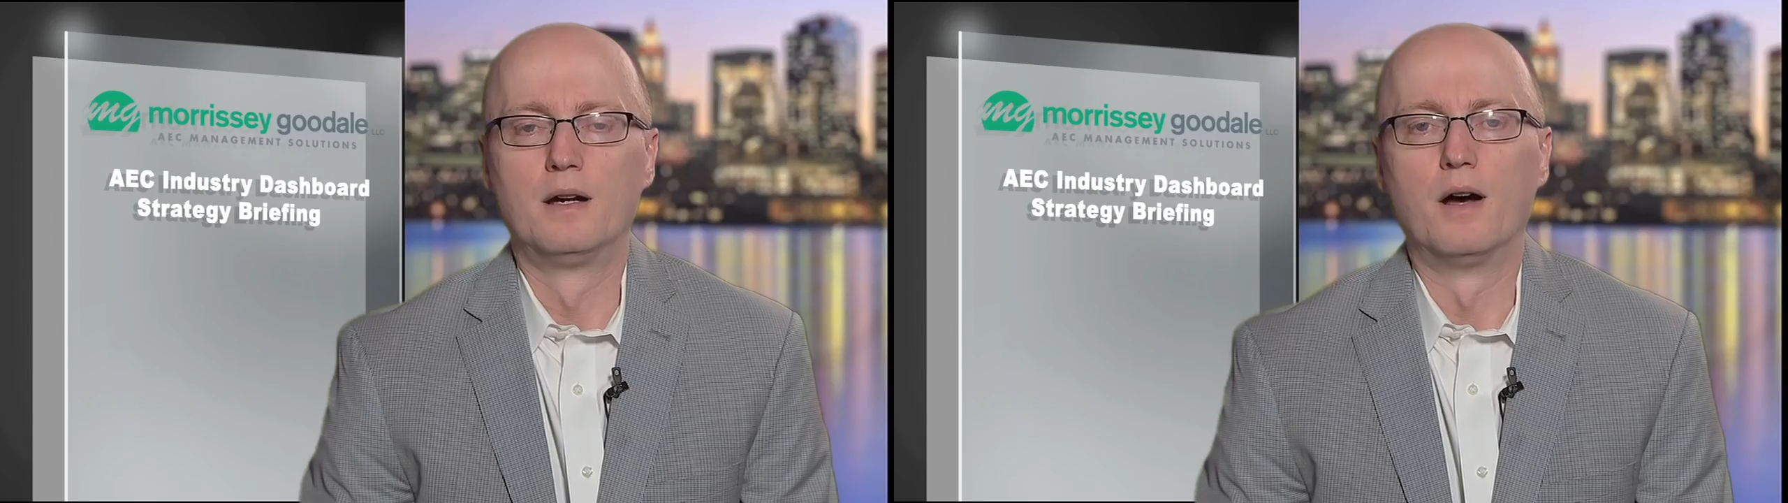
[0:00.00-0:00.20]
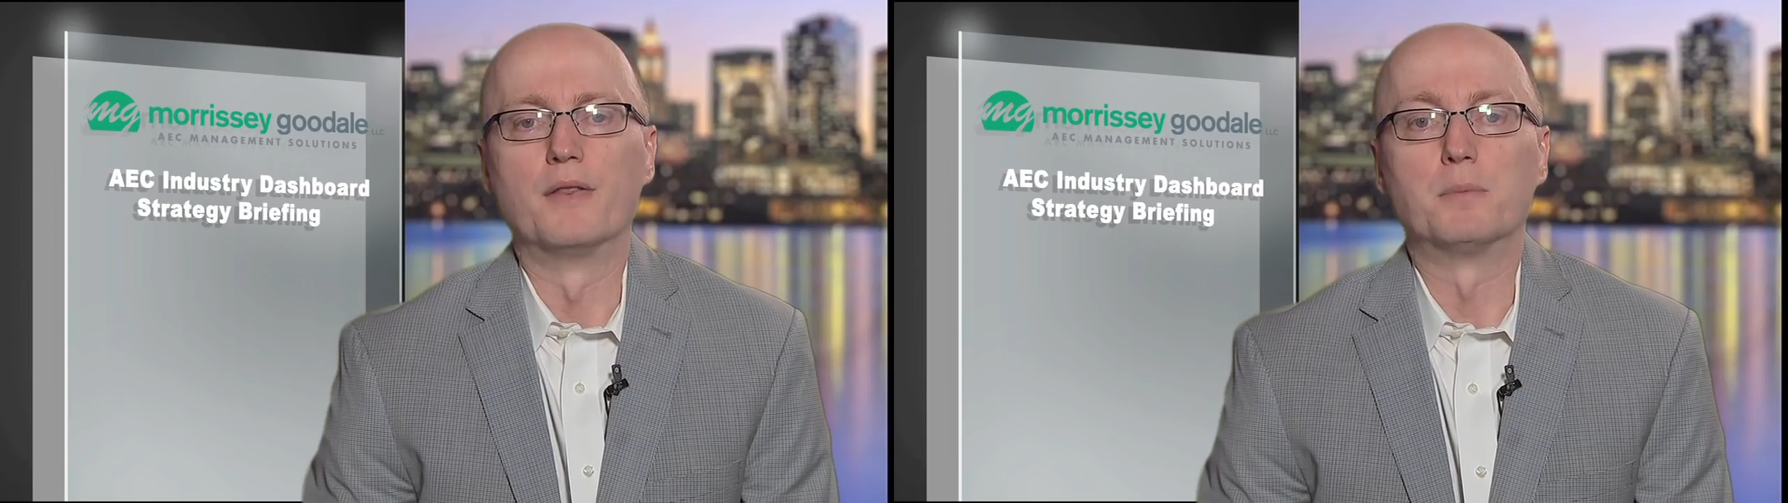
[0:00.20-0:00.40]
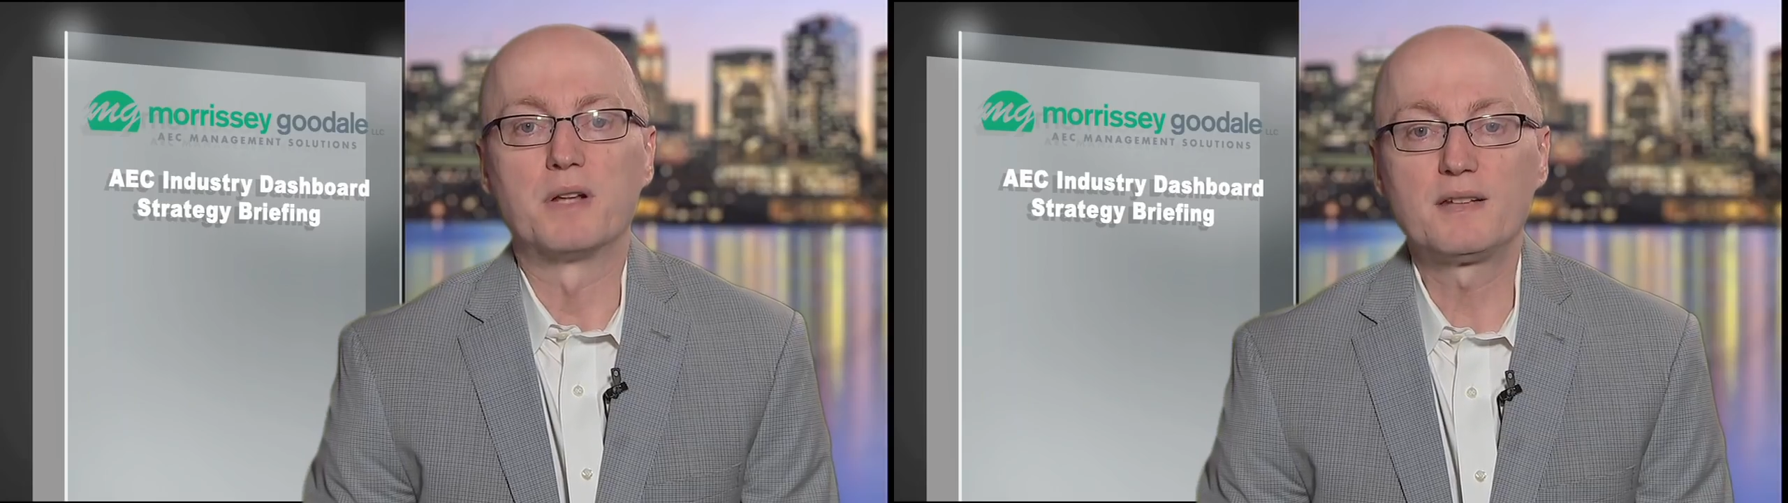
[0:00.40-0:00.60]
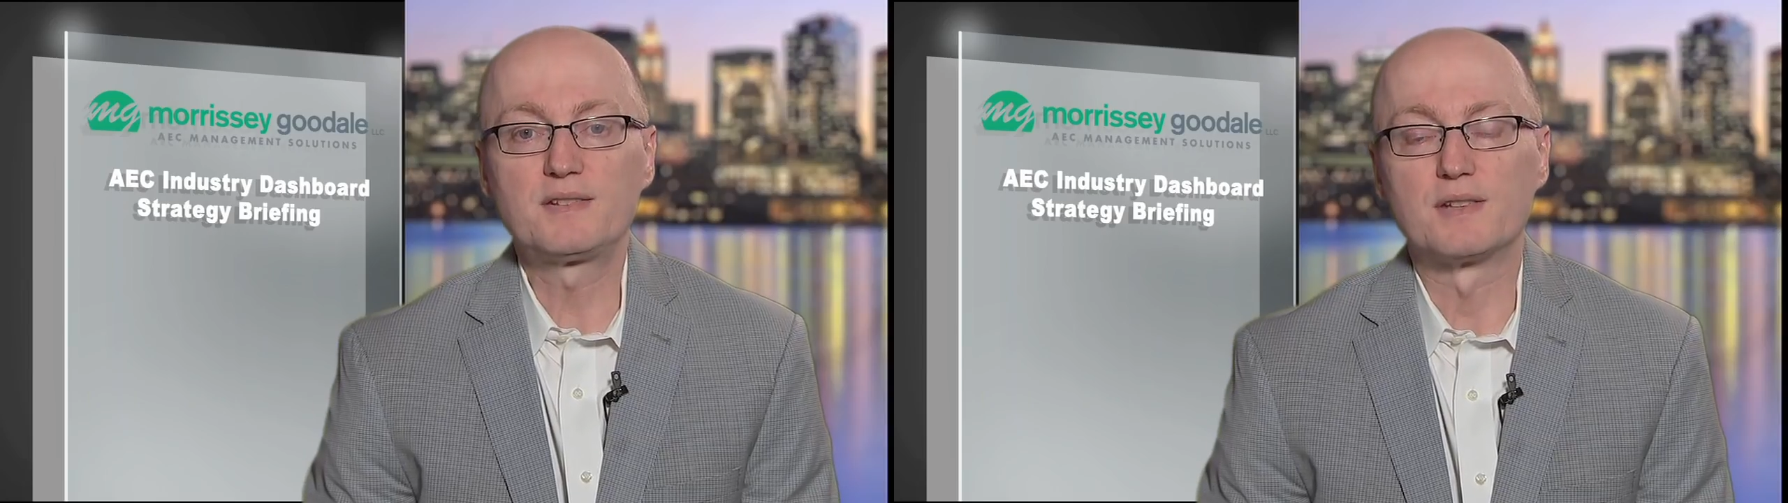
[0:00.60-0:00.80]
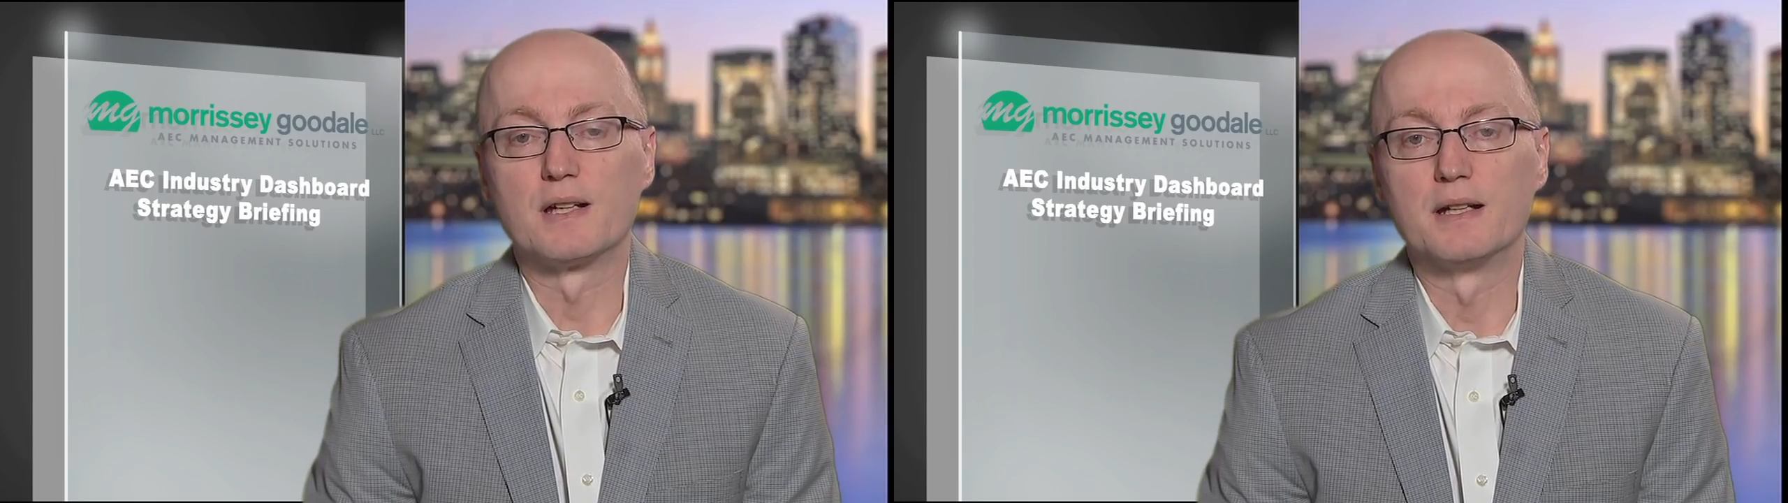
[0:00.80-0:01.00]
On the plus
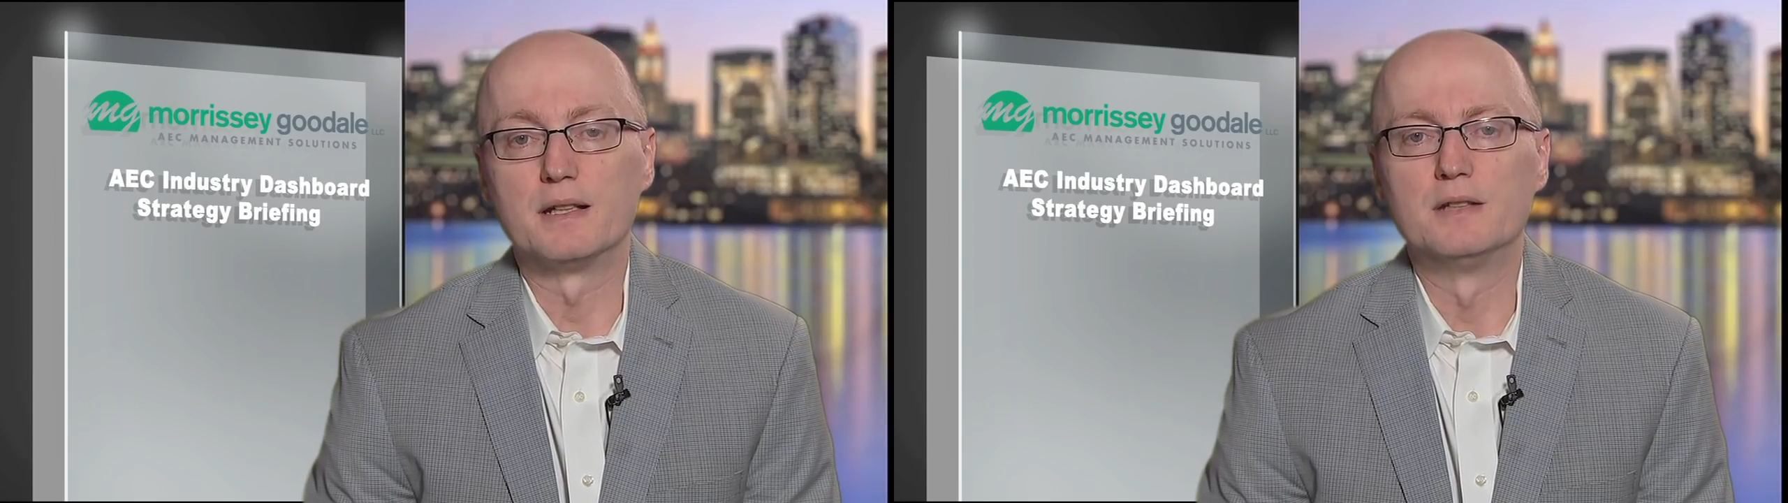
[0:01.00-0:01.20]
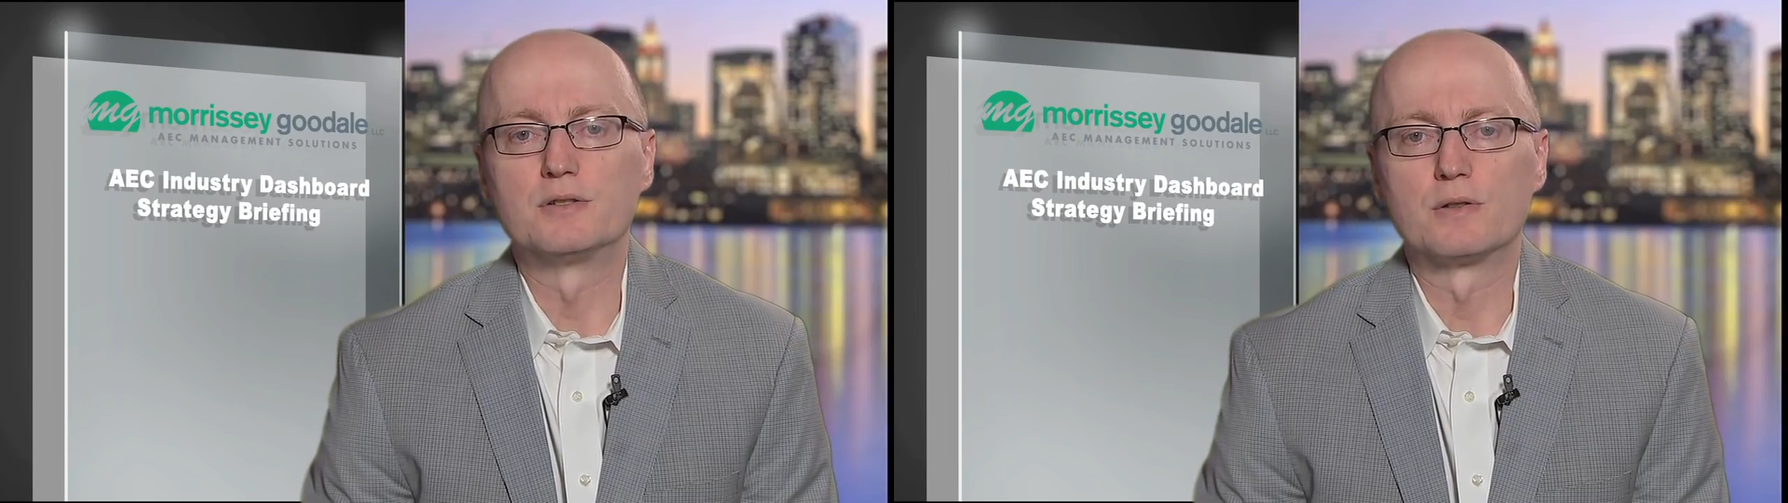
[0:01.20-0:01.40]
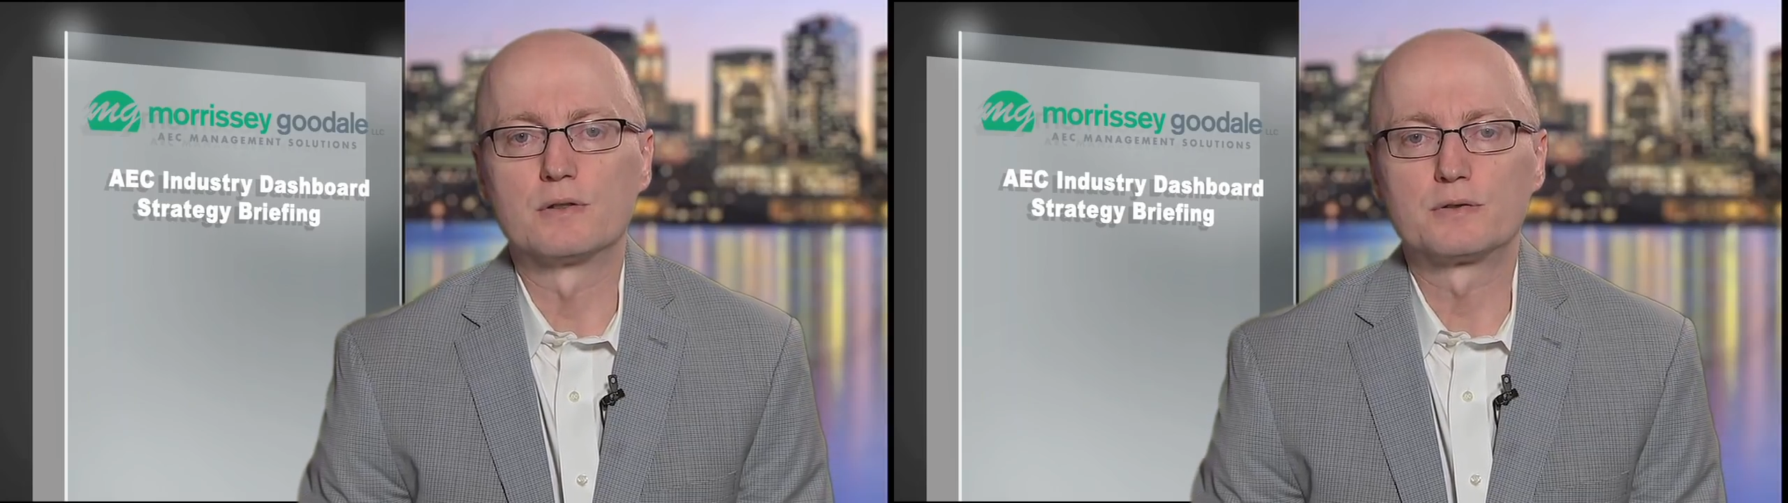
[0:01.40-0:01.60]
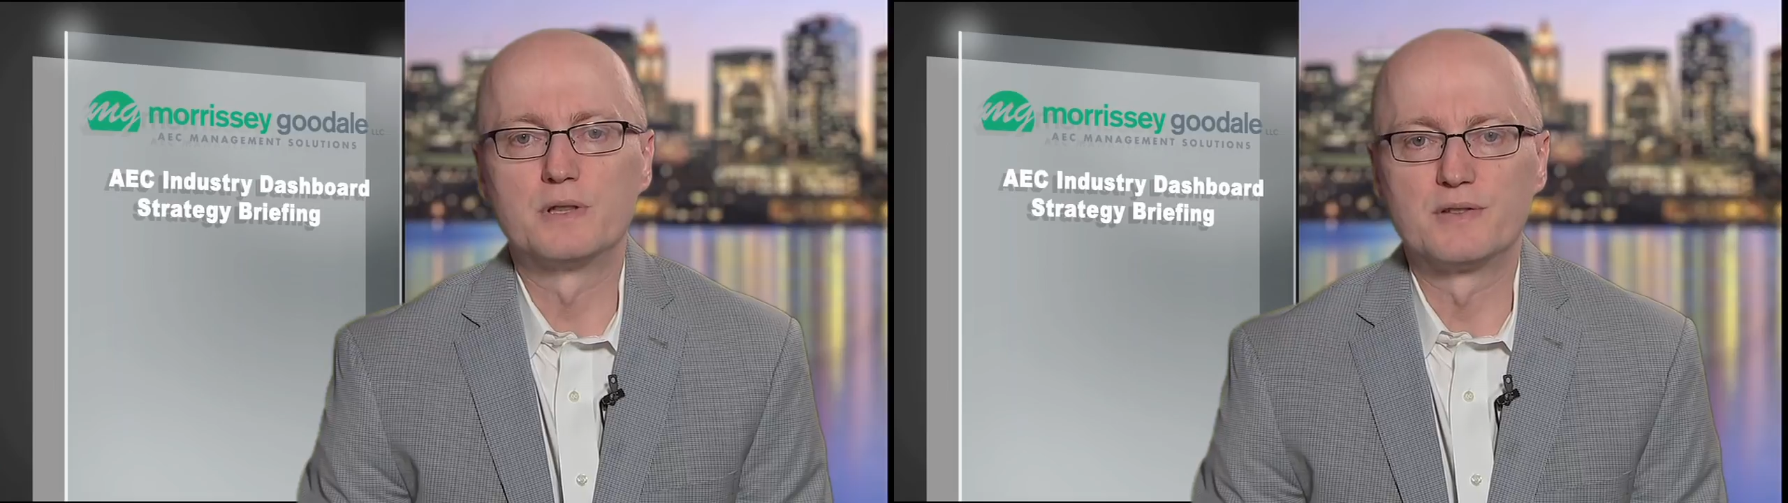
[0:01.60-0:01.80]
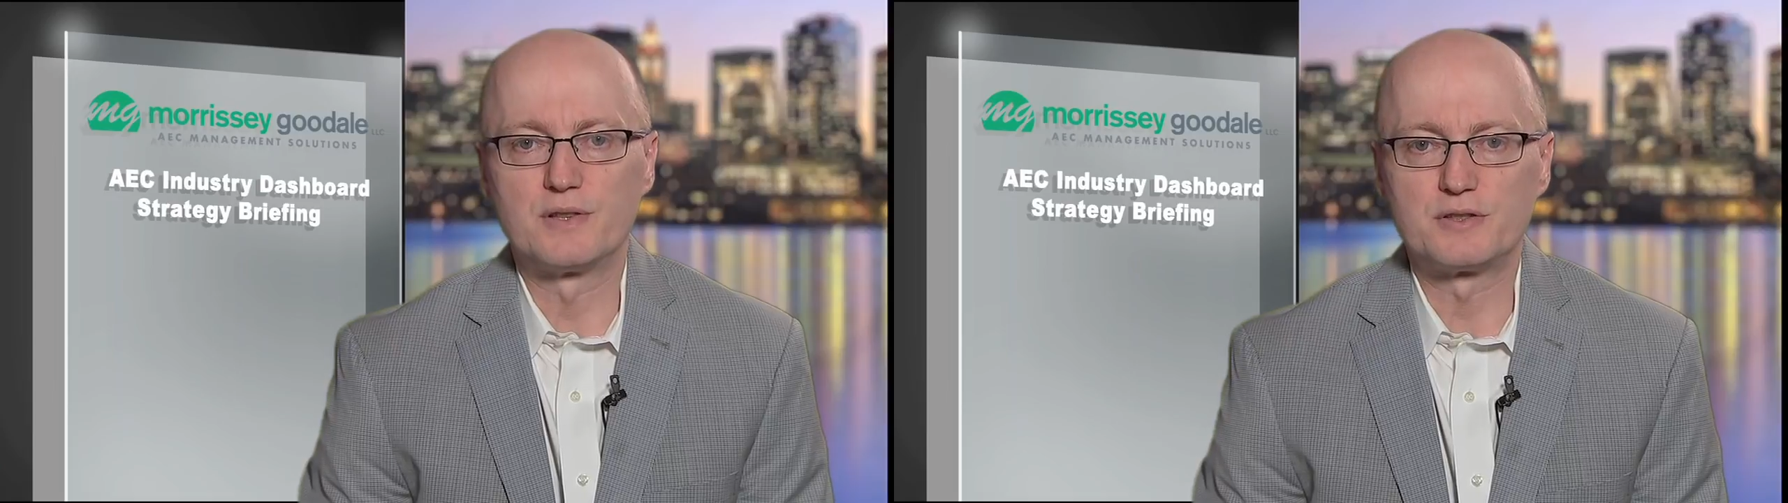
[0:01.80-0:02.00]
side, internal
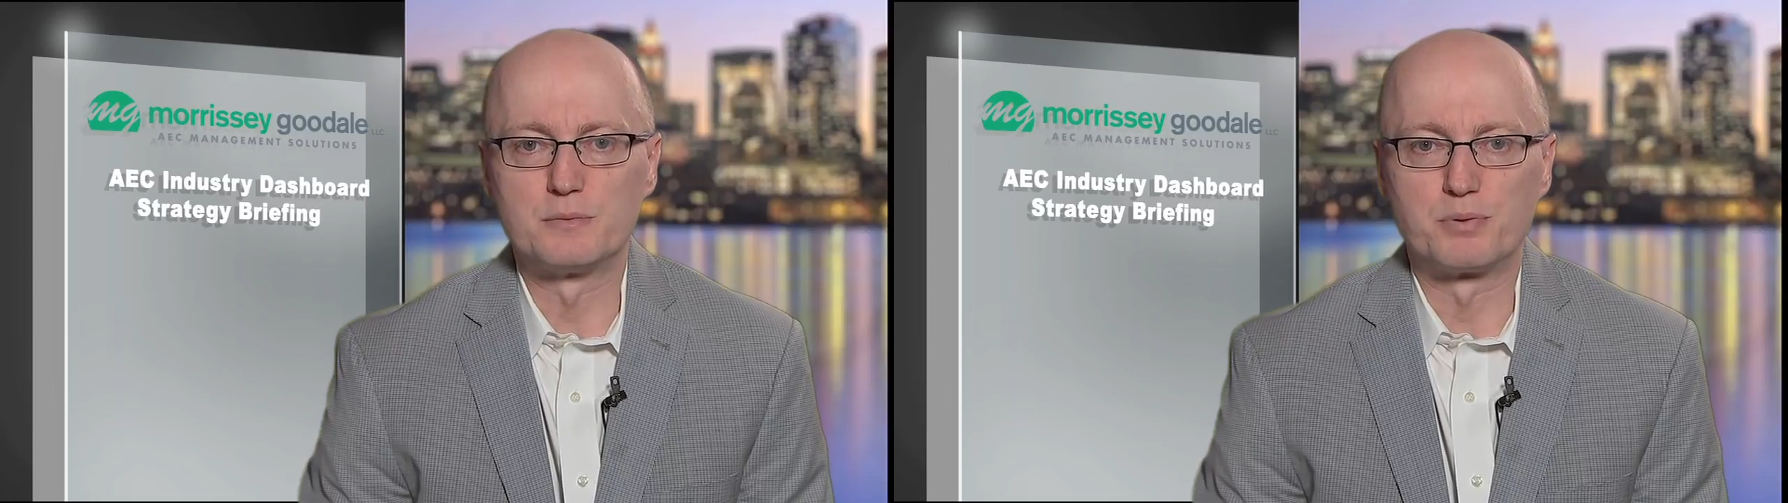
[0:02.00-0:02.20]
transition